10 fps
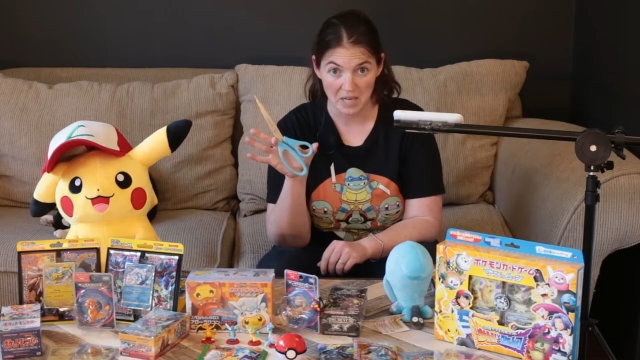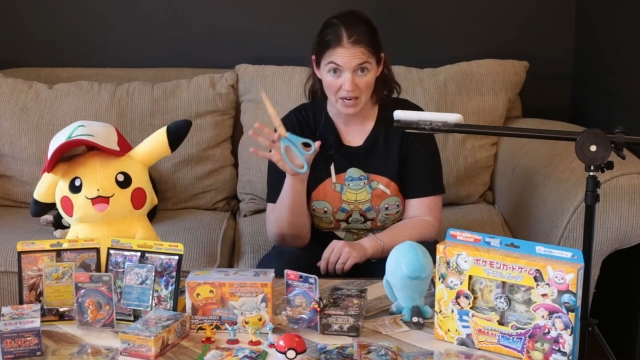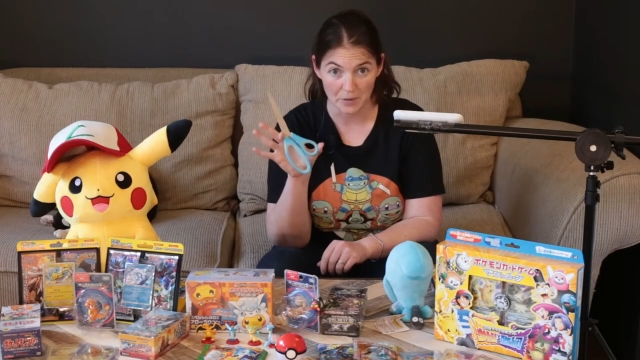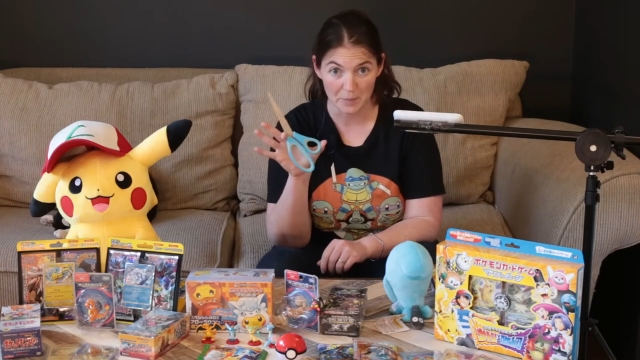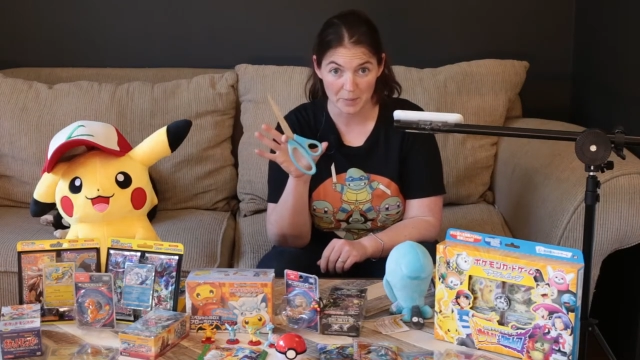
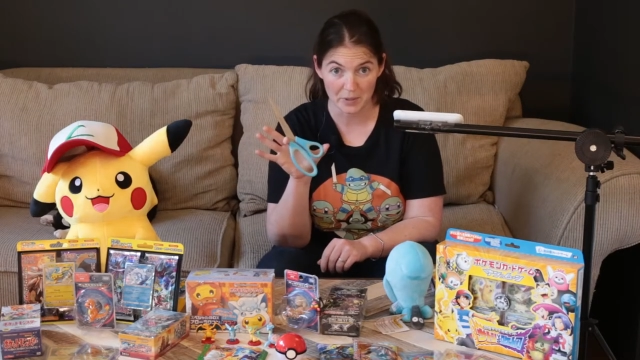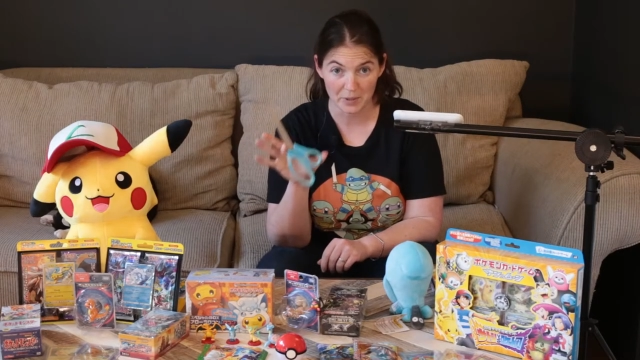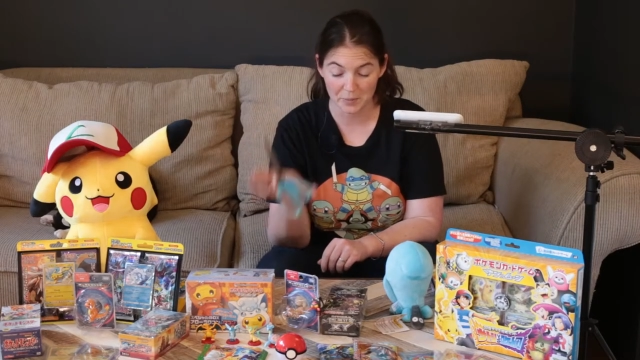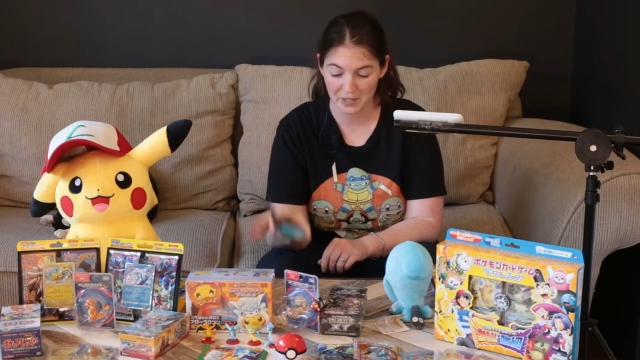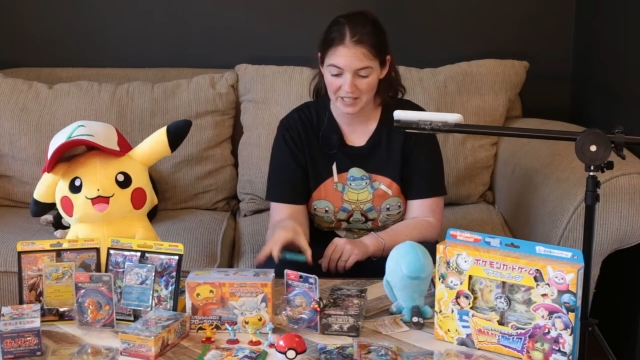I remembered
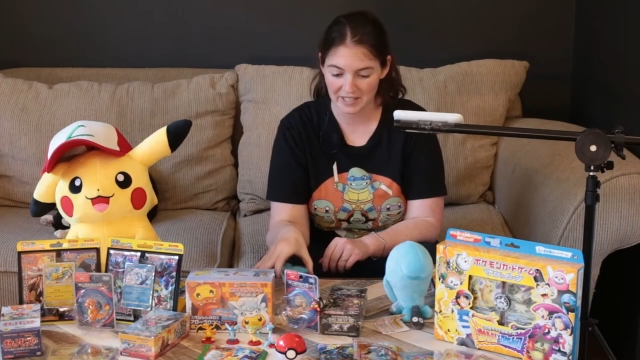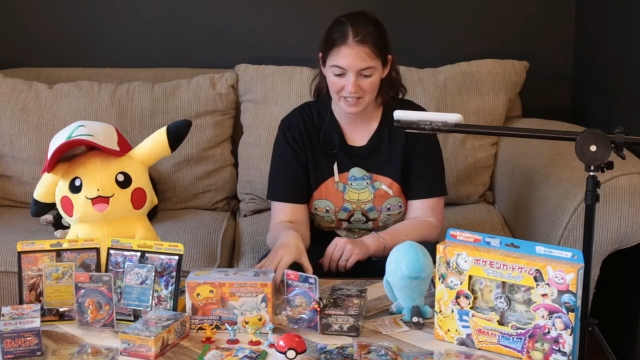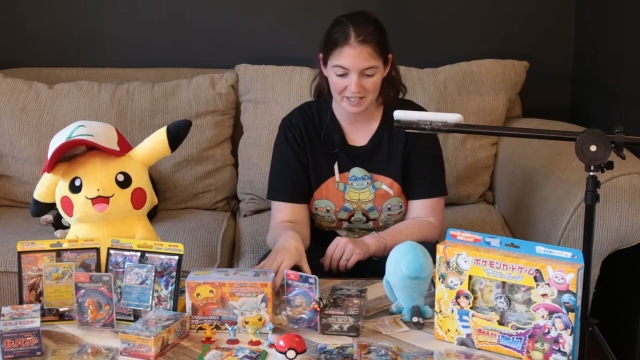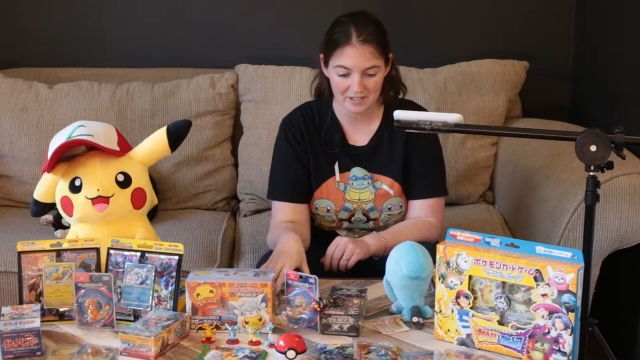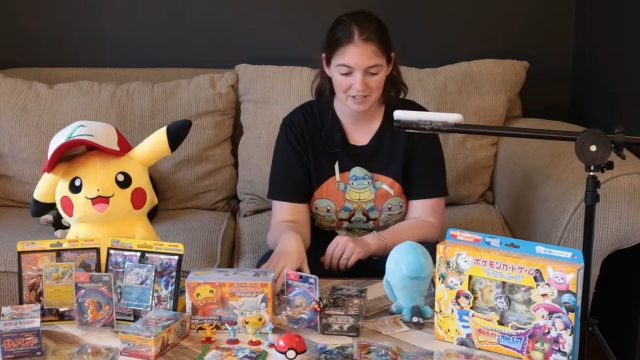to bring
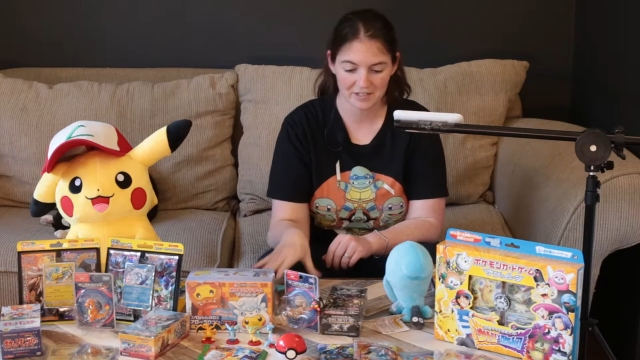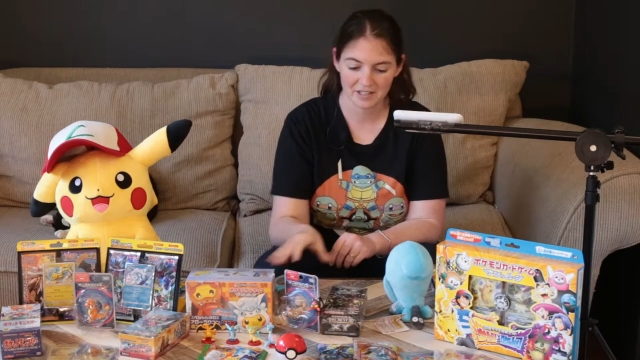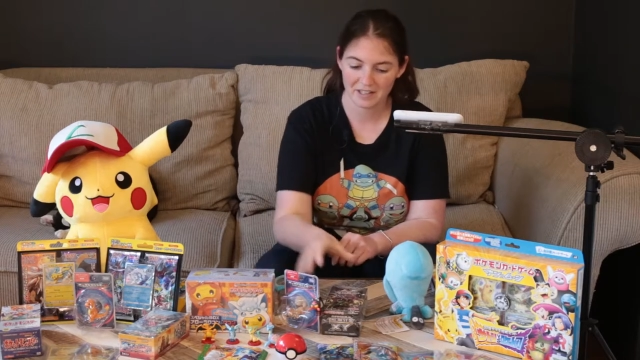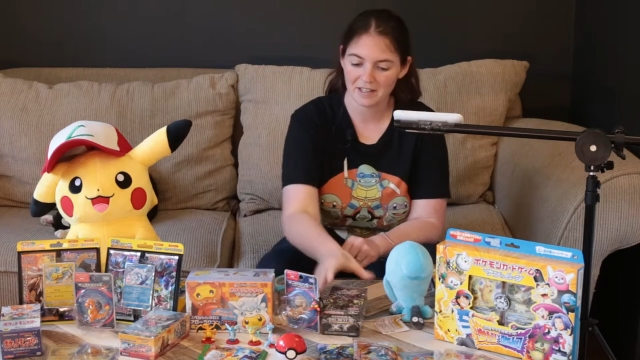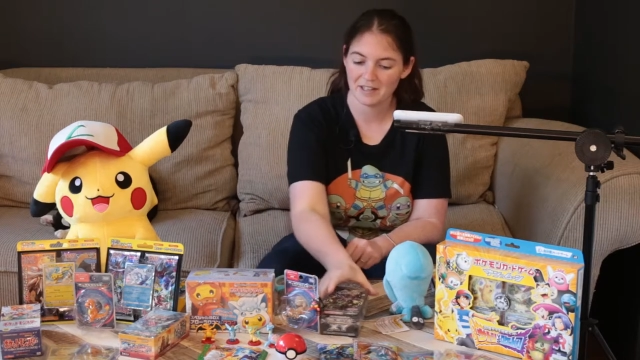these
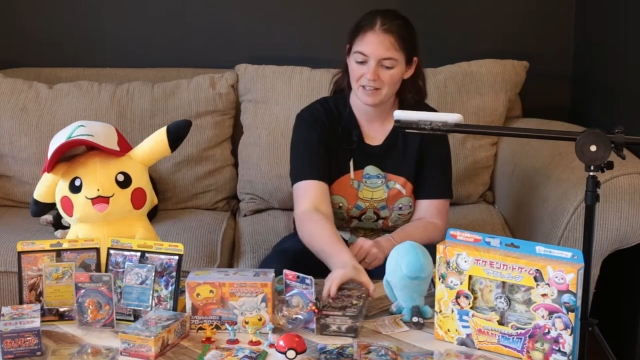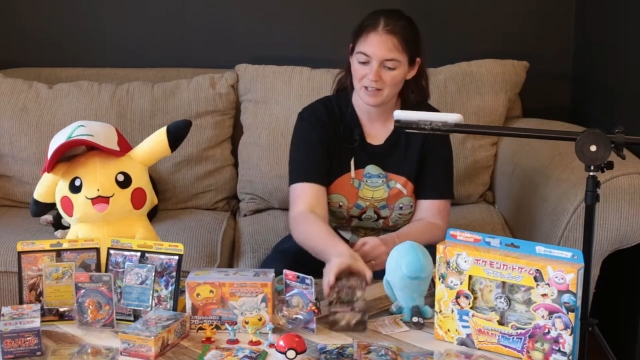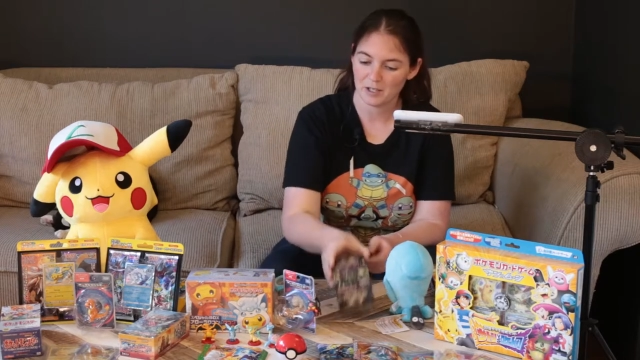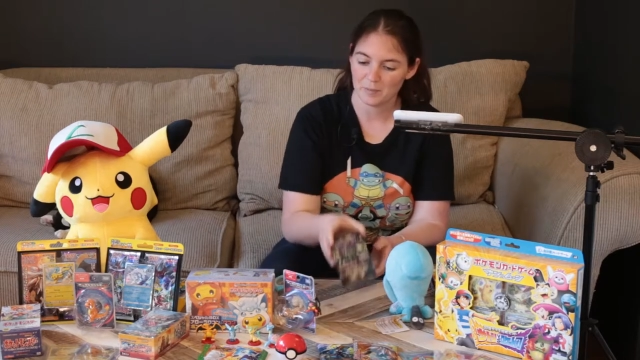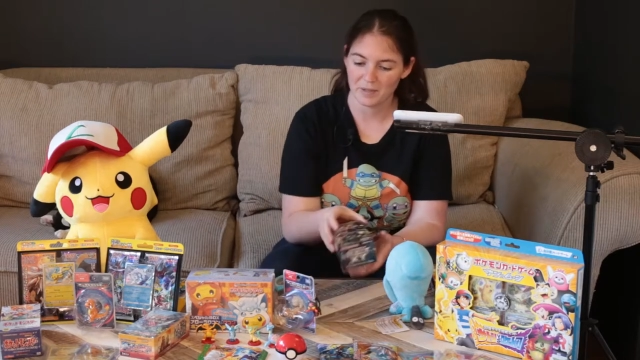
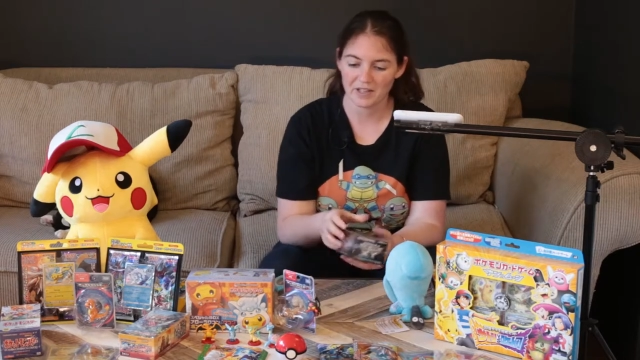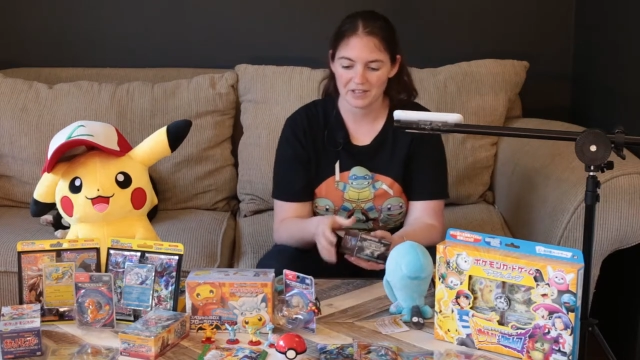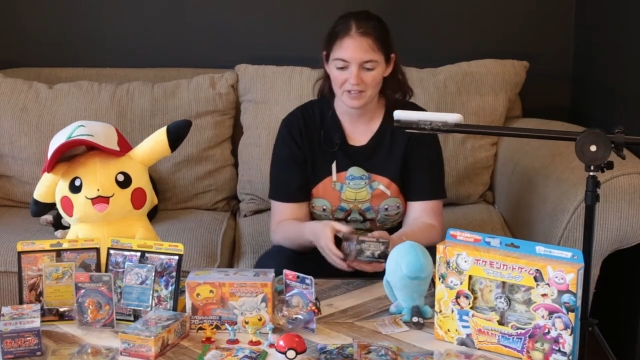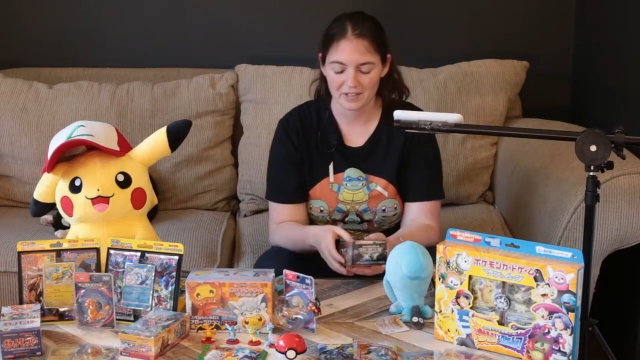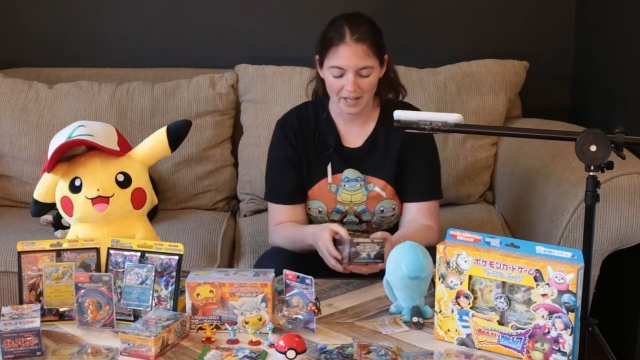because